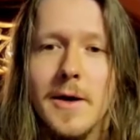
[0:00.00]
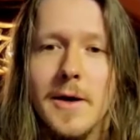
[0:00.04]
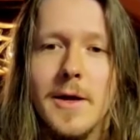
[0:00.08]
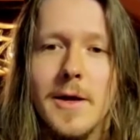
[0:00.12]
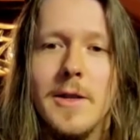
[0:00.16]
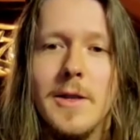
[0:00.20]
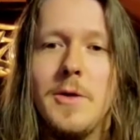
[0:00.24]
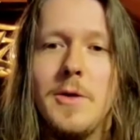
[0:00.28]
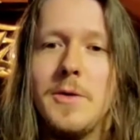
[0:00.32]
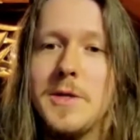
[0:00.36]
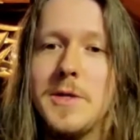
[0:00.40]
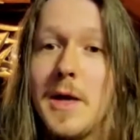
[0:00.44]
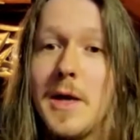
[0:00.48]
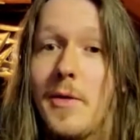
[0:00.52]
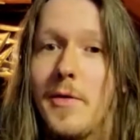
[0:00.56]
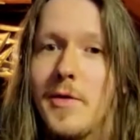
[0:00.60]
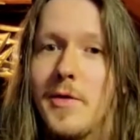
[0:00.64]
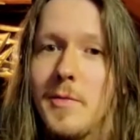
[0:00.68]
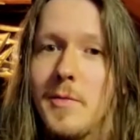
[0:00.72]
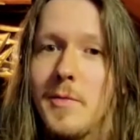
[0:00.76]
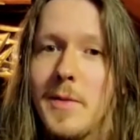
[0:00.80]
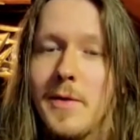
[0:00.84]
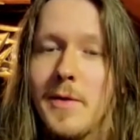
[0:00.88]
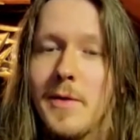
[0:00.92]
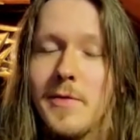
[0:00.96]
Can you tell
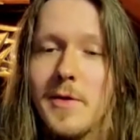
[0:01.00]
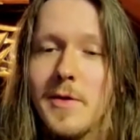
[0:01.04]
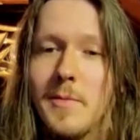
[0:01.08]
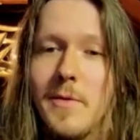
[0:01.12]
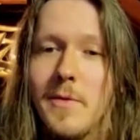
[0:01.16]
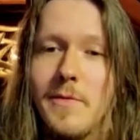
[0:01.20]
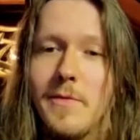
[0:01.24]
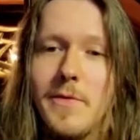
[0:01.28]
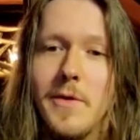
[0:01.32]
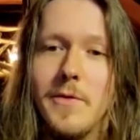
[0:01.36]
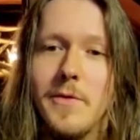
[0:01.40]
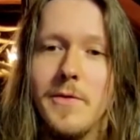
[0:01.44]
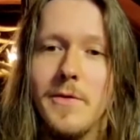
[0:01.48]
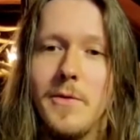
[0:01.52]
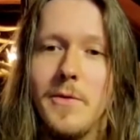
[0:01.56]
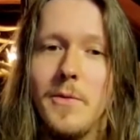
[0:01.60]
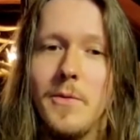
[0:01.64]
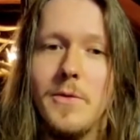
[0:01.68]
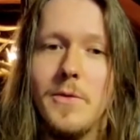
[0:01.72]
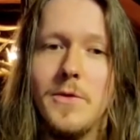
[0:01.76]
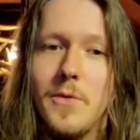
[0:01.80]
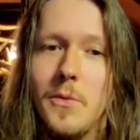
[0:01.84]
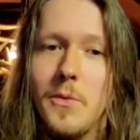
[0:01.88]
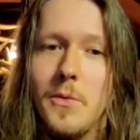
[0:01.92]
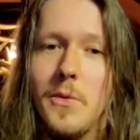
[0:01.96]
us about some of those
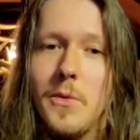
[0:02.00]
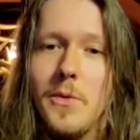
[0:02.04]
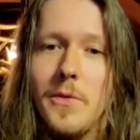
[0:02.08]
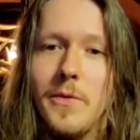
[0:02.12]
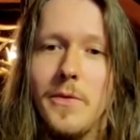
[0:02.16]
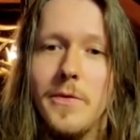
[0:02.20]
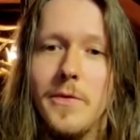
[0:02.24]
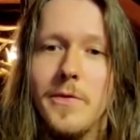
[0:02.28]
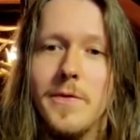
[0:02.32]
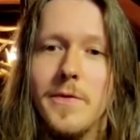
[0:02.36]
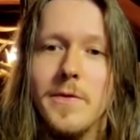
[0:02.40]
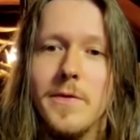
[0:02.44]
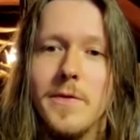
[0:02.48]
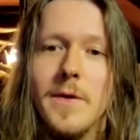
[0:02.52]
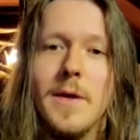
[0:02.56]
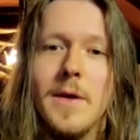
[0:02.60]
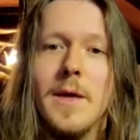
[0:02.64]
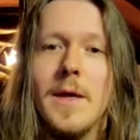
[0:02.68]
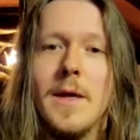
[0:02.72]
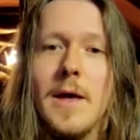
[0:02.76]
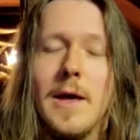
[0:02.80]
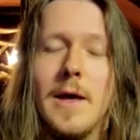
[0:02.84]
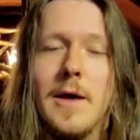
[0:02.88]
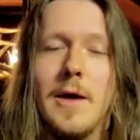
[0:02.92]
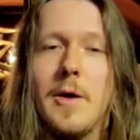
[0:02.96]
new tools?
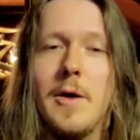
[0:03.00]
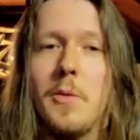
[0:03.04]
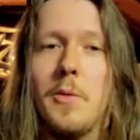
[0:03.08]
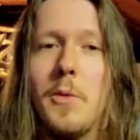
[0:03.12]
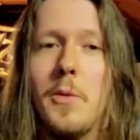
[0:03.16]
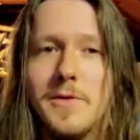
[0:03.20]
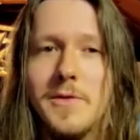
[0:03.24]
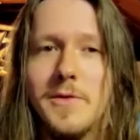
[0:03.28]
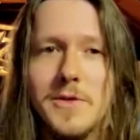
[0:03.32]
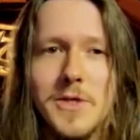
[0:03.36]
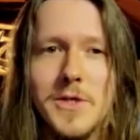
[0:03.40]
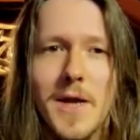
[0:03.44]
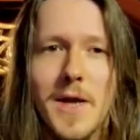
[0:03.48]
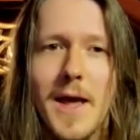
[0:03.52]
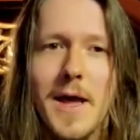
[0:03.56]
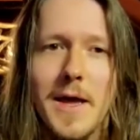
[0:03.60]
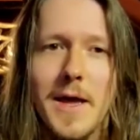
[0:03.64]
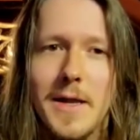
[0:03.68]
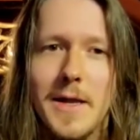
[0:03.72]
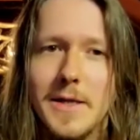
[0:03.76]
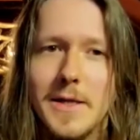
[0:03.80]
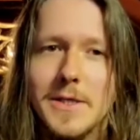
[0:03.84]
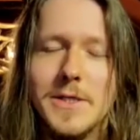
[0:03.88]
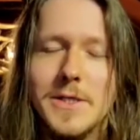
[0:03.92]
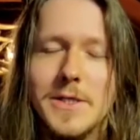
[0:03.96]
What's
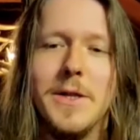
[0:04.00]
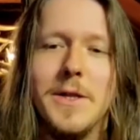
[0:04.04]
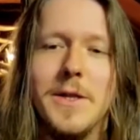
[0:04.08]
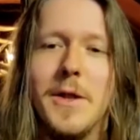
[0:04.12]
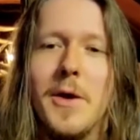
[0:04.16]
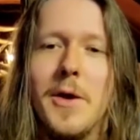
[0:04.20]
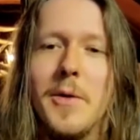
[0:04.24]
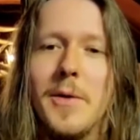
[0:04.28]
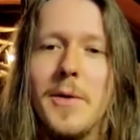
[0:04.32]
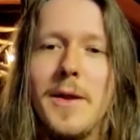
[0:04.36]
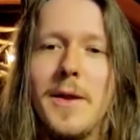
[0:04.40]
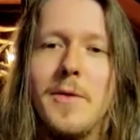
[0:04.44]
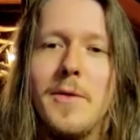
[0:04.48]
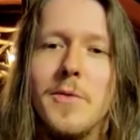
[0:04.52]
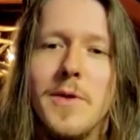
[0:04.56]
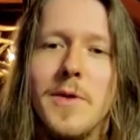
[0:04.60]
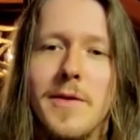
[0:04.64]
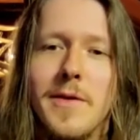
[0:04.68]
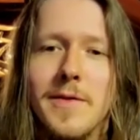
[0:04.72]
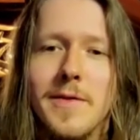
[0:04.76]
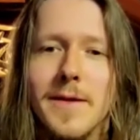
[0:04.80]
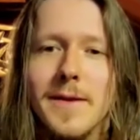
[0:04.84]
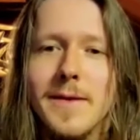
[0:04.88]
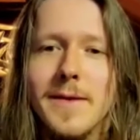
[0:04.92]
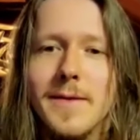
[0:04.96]
changed, in
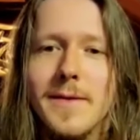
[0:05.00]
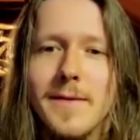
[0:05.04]
recent?